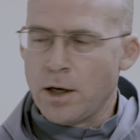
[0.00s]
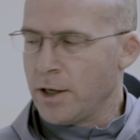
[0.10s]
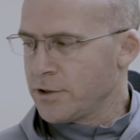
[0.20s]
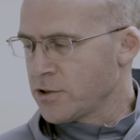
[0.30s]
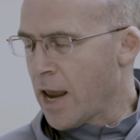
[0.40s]

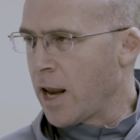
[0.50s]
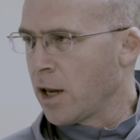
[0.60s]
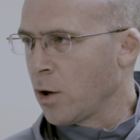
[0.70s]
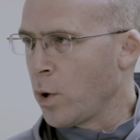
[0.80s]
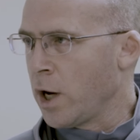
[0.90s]
uh,
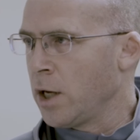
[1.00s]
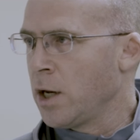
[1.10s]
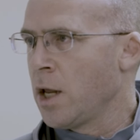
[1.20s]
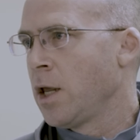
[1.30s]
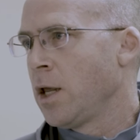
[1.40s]

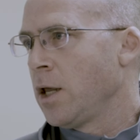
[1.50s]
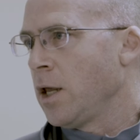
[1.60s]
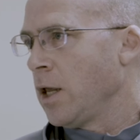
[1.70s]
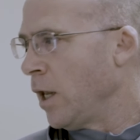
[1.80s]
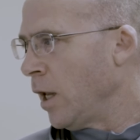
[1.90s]
sanguine,
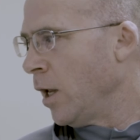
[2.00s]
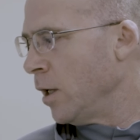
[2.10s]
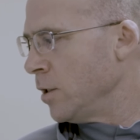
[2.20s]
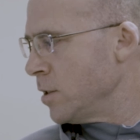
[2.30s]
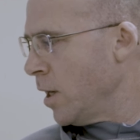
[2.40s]

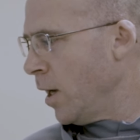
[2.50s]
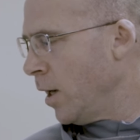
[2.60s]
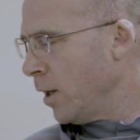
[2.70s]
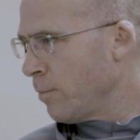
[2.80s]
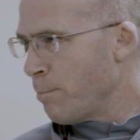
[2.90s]
and
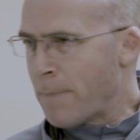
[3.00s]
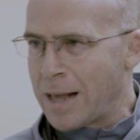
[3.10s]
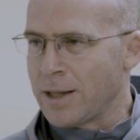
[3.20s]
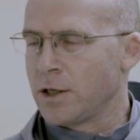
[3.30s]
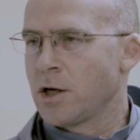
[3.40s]
uh,
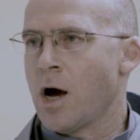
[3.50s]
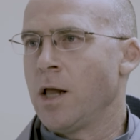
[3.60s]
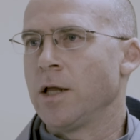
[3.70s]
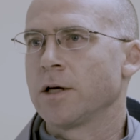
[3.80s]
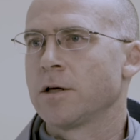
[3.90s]

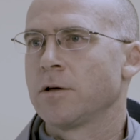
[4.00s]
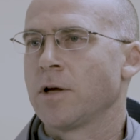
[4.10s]
melancholic.